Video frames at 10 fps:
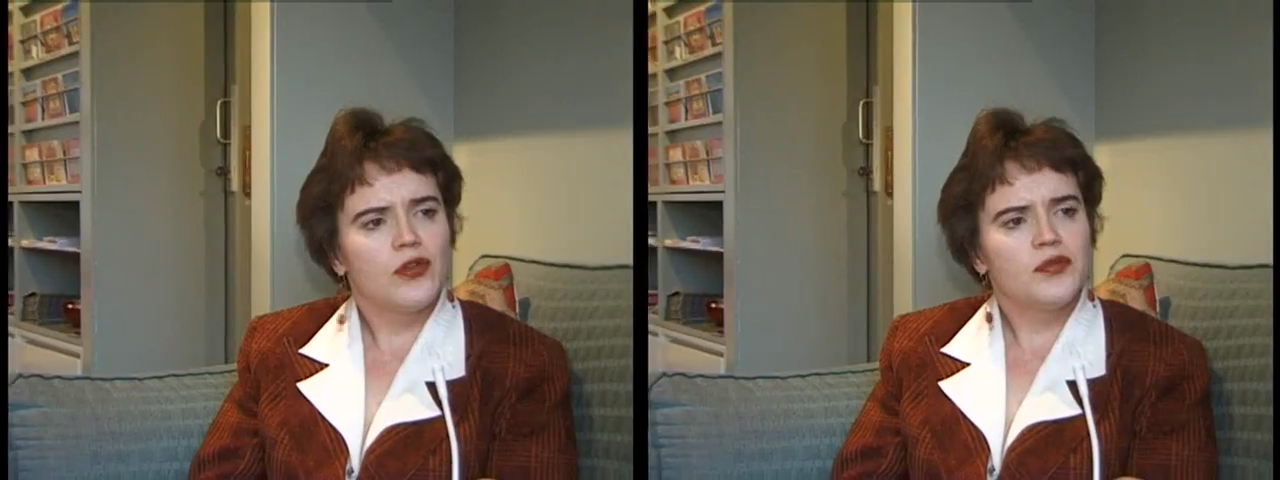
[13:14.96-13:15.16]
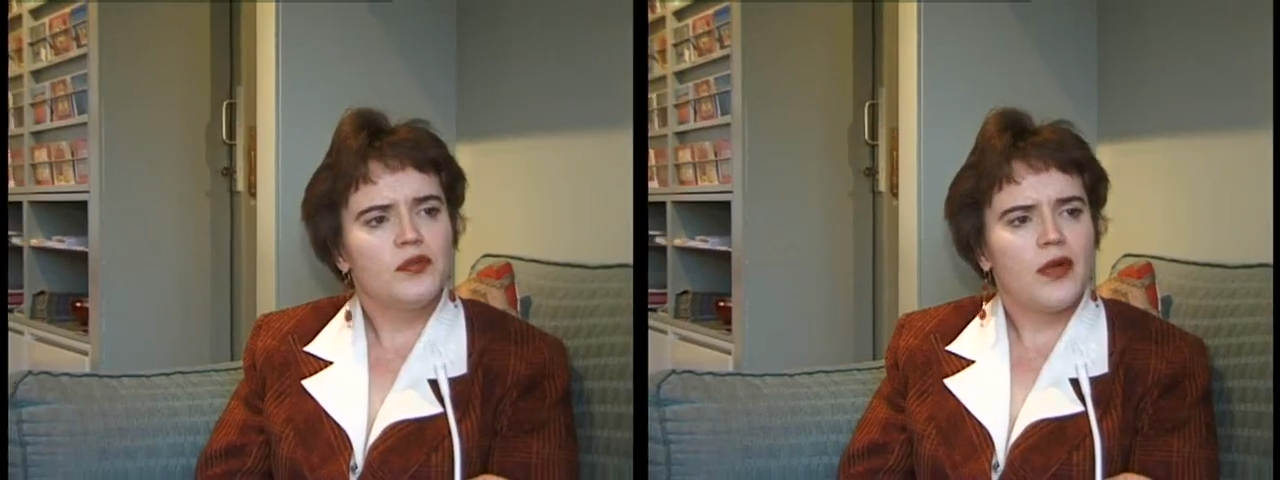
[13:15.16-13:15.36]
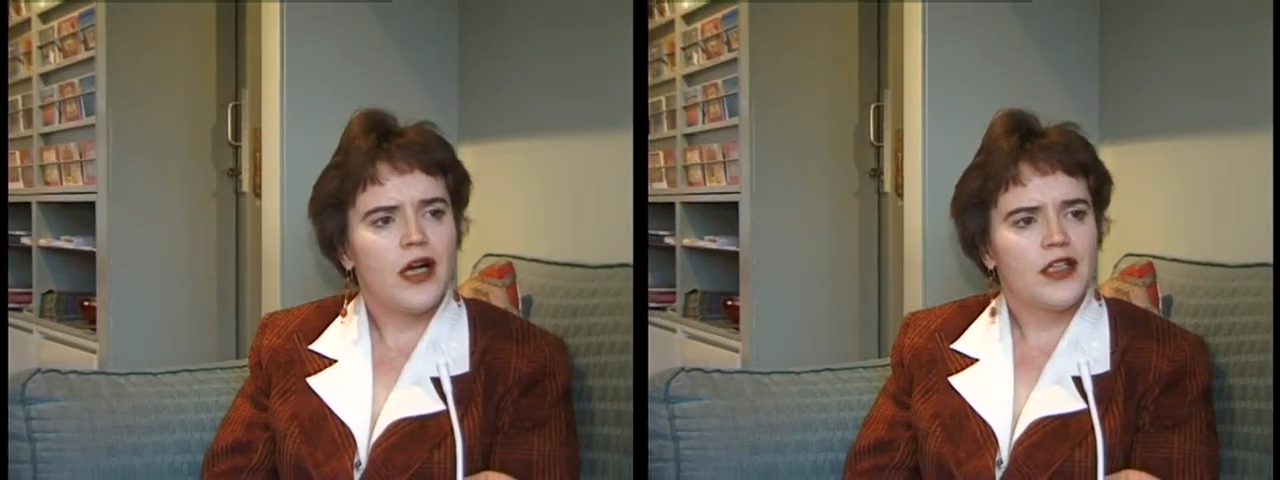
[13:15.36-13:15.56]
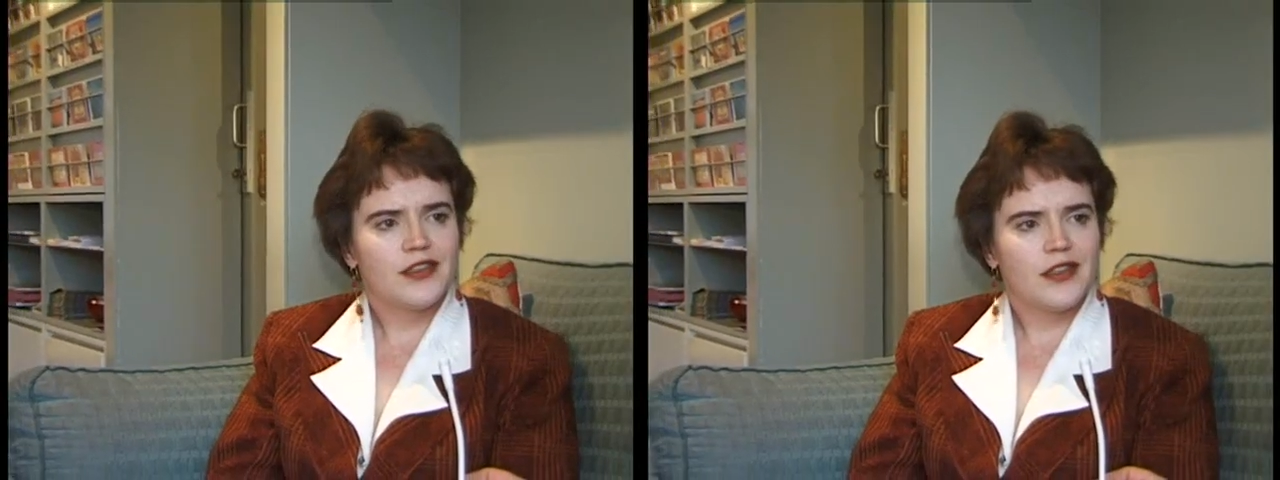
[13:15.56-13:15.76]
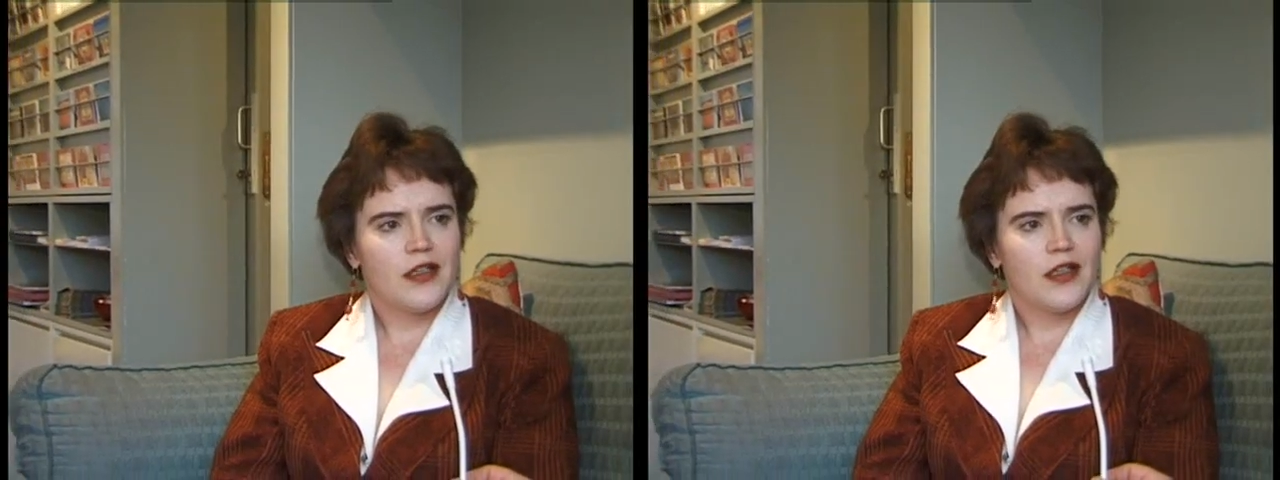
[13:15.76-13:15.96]
couldn't
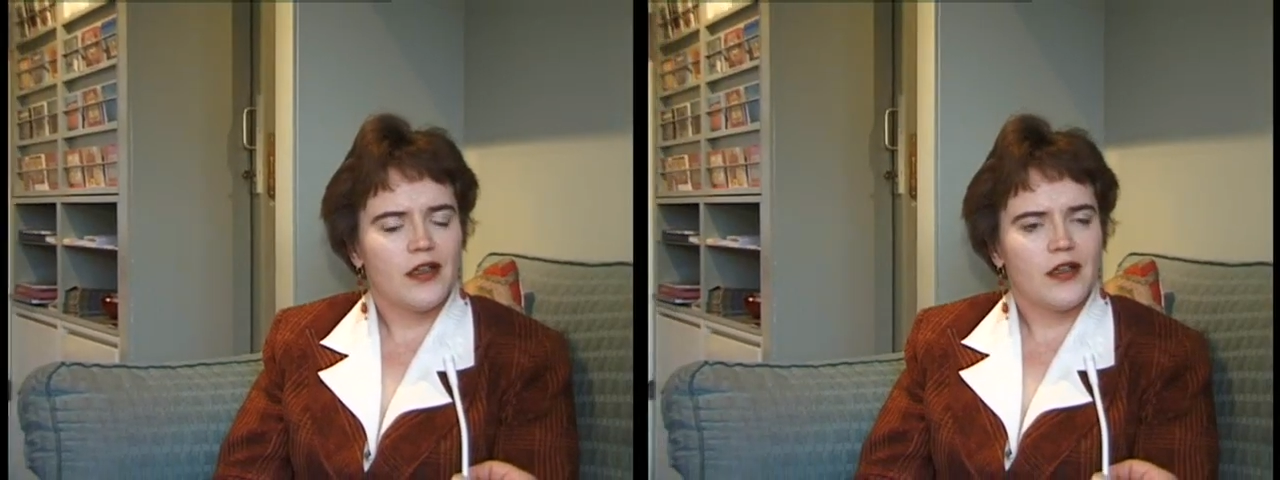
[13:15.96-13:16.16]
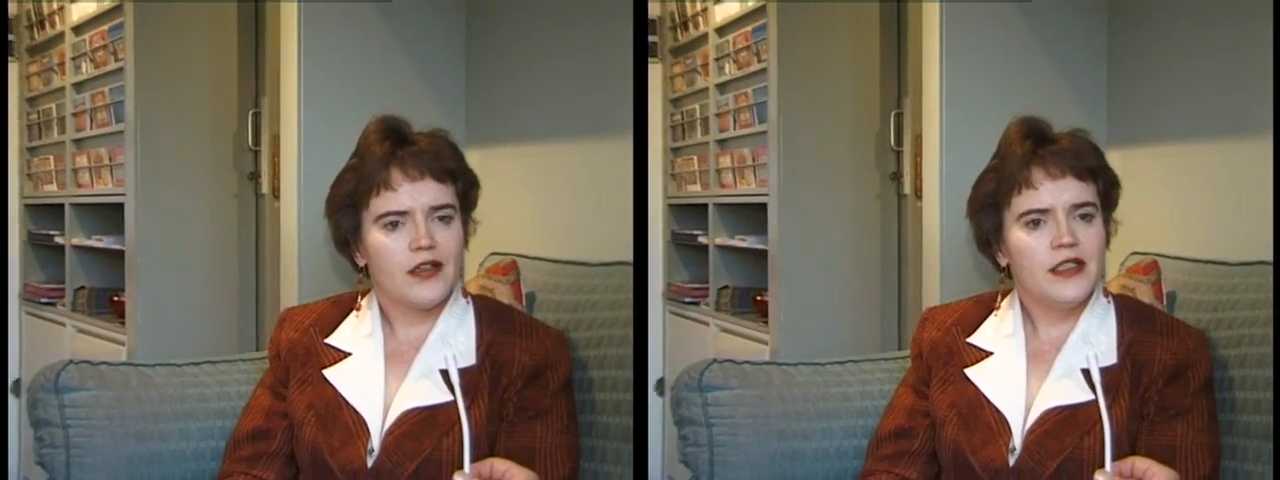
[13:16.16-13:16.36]
pass a